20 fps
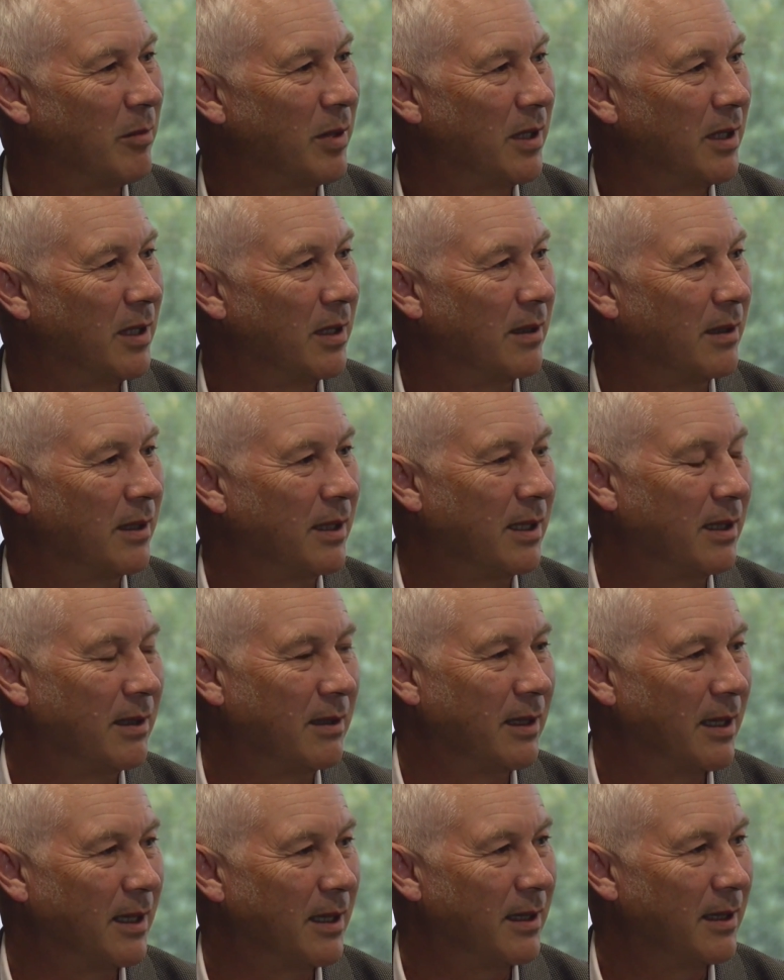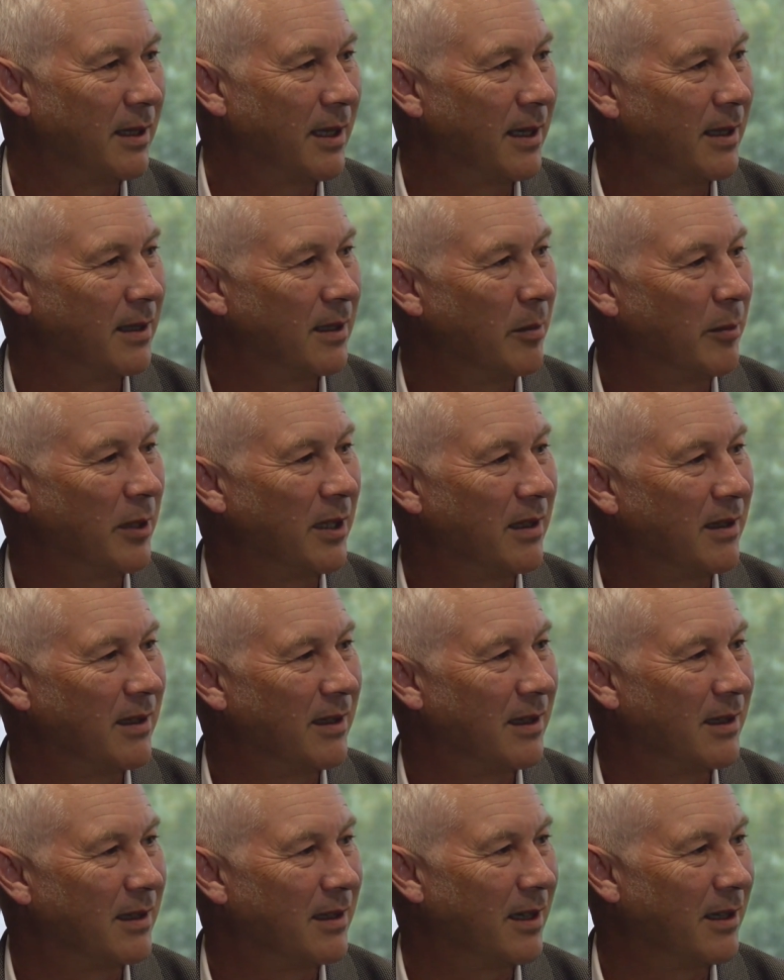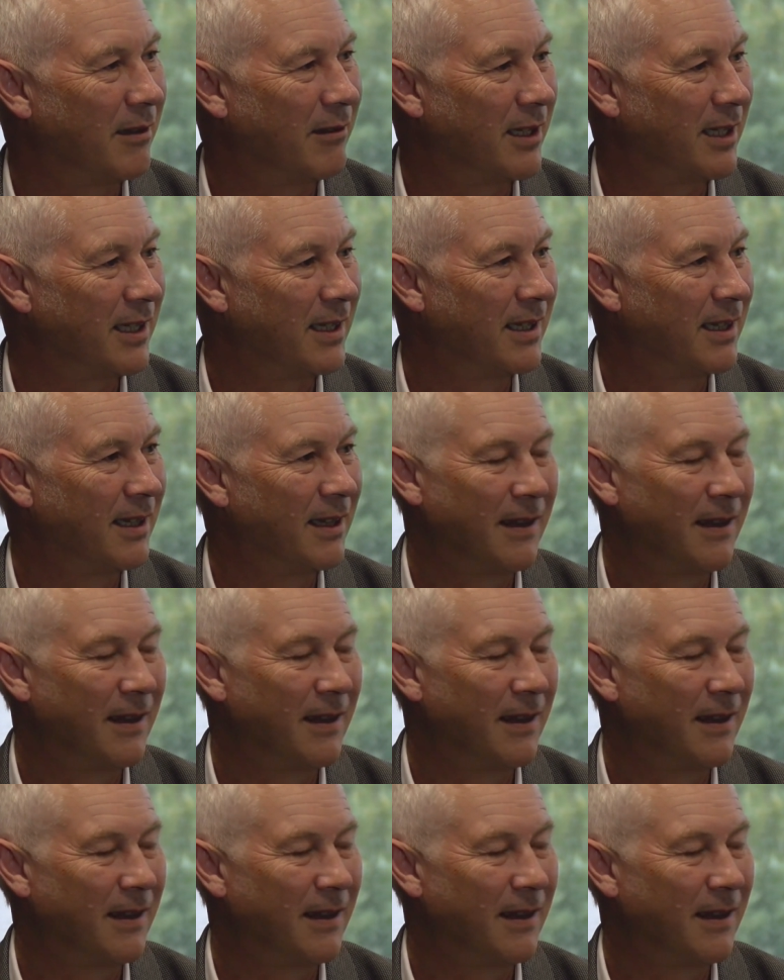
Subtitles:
particularly academic integrity.